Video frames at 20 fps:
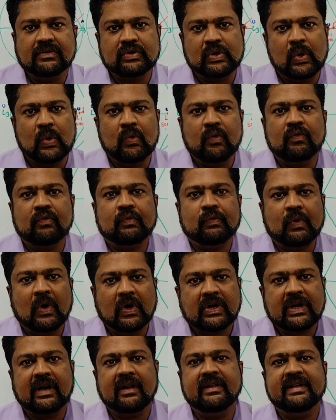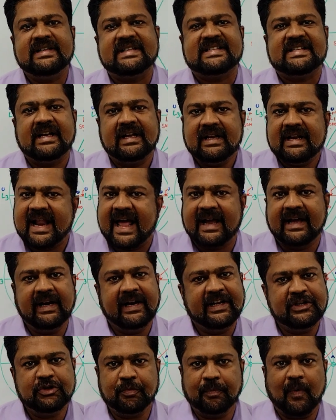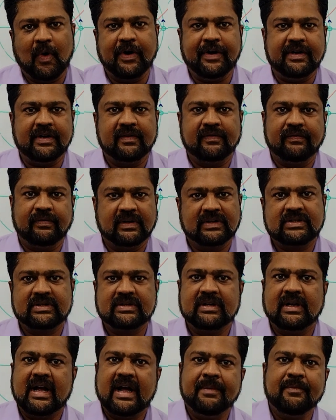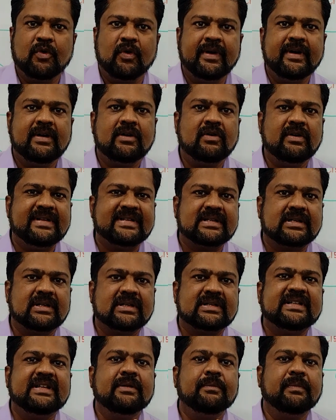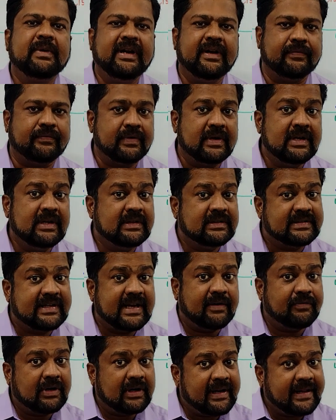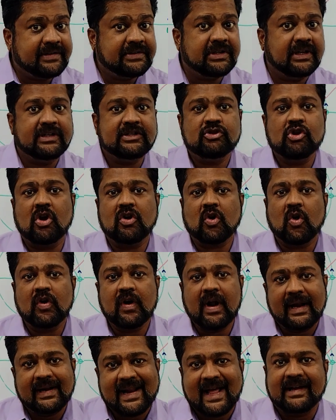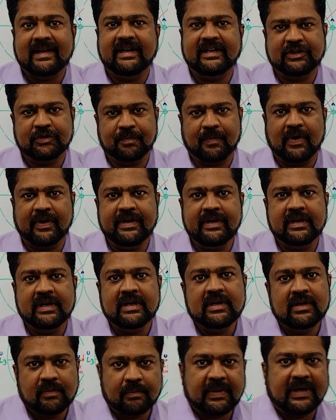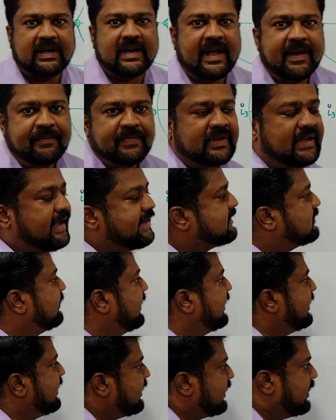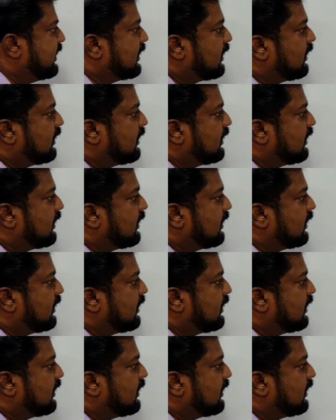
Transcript: So what are these Lagrange point? First, I am going to discuss in brief. Say our lecture is not on Lagrange point, but I am explaining